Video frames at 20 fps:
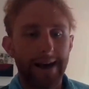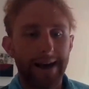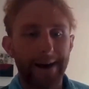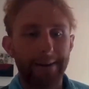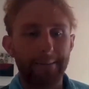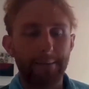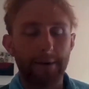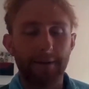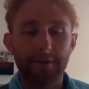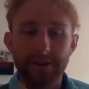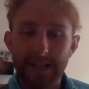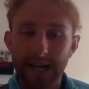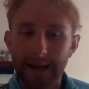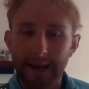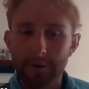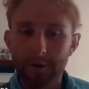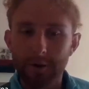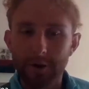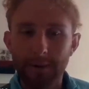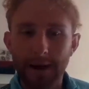And if you
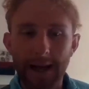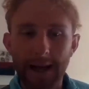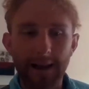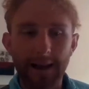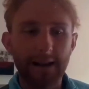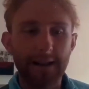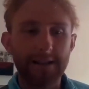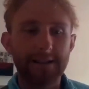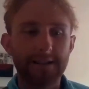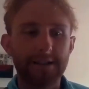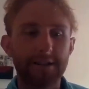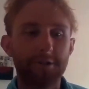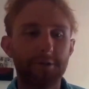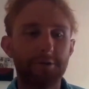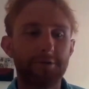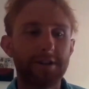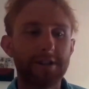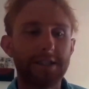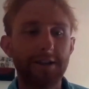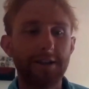sign up to our mailing list,
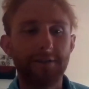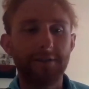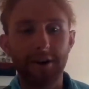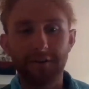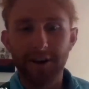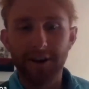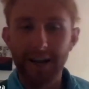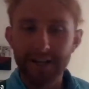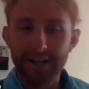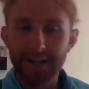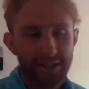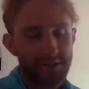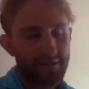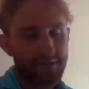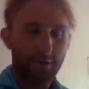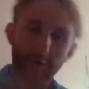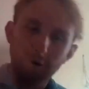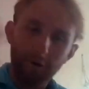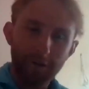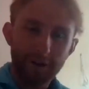you'll receive notifications
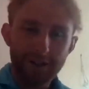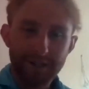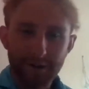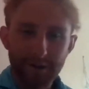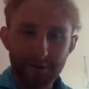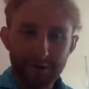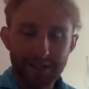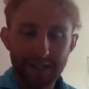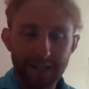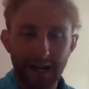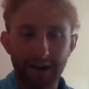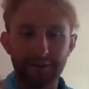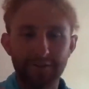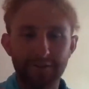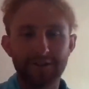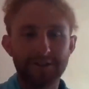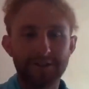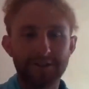of all this cool stuff.